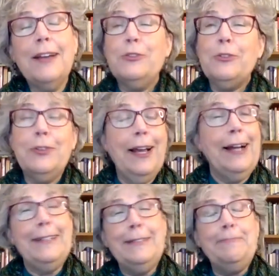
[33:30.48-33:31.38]
uh,
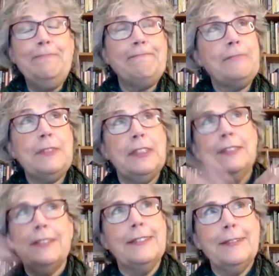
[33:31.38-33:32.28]
um,
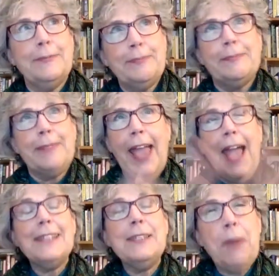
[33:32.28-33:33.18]

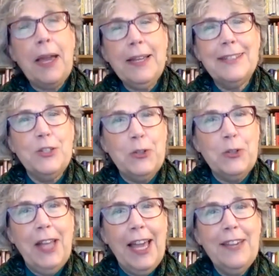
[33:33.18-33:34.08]
aspect in your
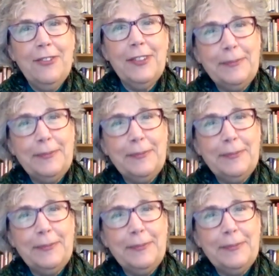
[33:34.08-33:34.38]
life?